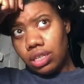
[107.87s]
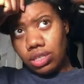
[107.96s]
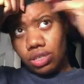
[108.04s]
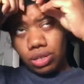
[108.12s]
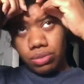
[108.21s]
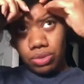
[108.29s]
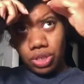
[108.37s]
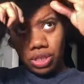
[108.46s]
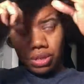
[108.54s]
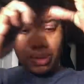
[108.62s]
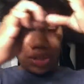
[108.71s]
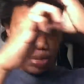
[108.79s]
so I'm
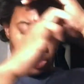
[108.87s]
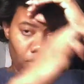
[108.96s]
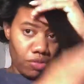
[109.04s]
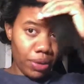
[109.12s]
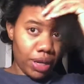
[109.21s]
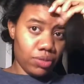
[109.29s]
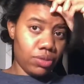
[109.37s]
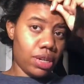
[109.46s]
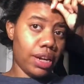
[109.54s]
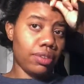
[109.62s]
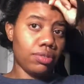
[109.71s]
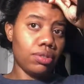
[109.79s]
just about 12 pounds
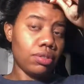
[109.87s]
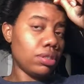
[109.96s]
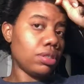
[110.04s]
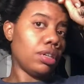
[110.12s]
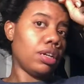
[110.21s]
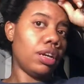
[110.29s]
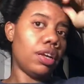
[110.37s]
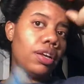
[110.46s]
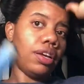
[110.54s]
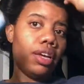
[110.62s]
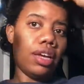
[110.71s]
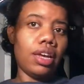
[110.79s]
down.
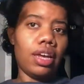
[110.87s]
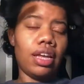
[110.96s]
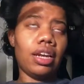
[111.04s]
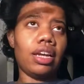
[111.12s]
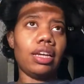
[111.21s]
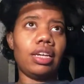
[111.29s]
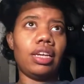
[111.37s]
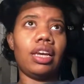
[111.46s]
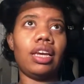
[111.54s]
And I